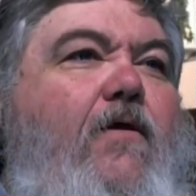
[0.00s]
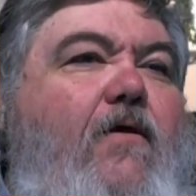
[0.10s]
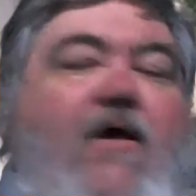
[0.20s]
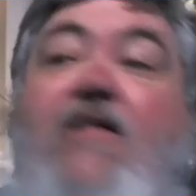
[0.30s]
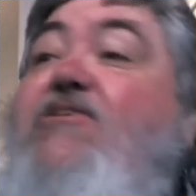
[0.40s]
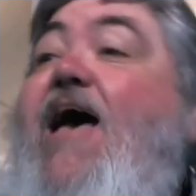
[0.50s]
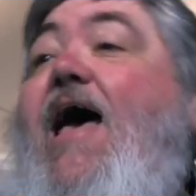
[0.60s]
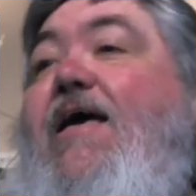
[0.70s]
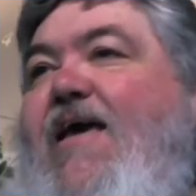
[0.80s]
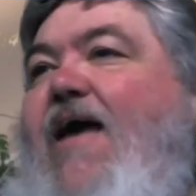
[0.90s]
It is
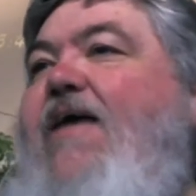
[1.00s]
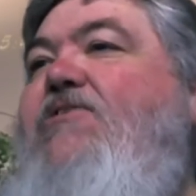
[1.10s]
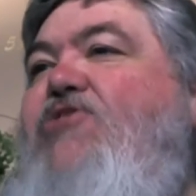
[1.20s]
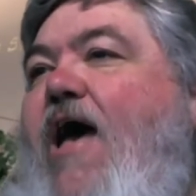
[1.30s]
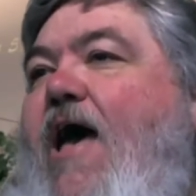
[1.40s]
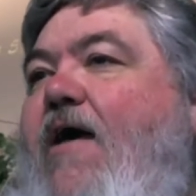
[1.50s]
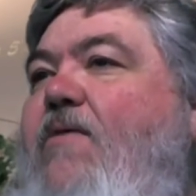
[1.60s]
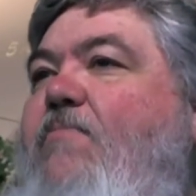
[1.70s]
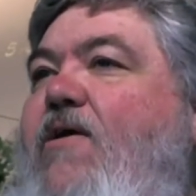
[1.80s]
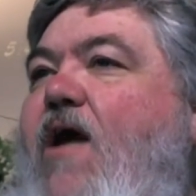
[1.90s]
I. Yeah, it is I.
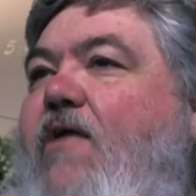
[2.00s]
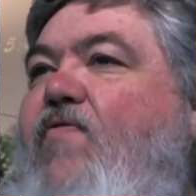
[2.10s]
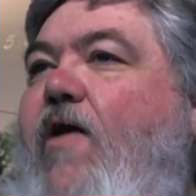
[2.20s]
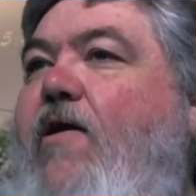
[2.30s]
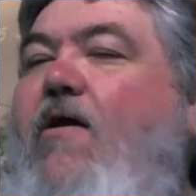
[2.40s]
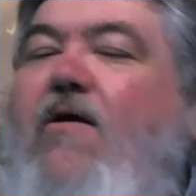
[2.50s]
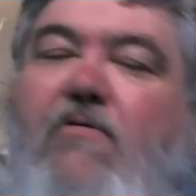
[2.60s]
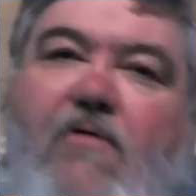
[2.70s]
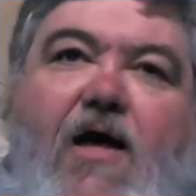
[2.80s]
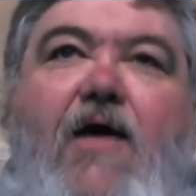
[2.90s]
Be not afraid.
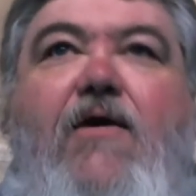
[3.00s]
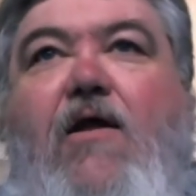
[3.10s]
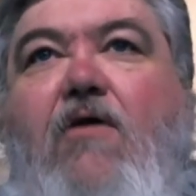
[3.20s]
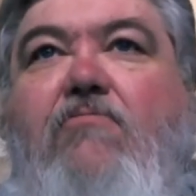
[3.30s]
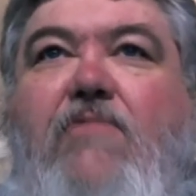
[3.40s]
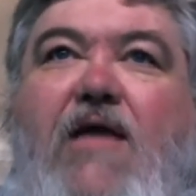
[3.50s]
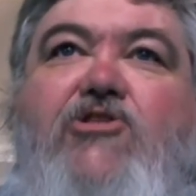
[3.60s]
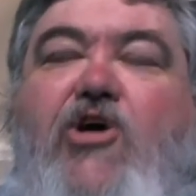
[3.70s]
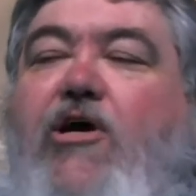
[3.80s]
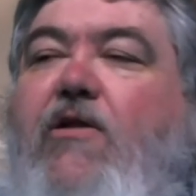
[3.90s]
Well, you know, that's
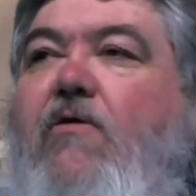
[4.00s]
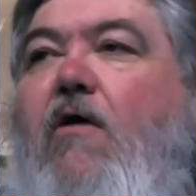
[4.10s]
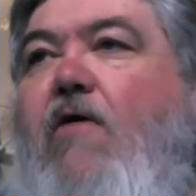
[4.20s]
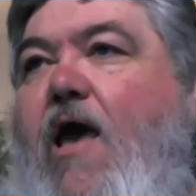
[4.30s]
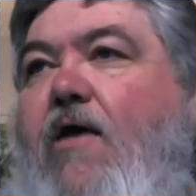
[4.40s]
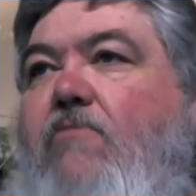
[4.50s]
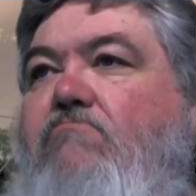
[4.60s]
good. Okay.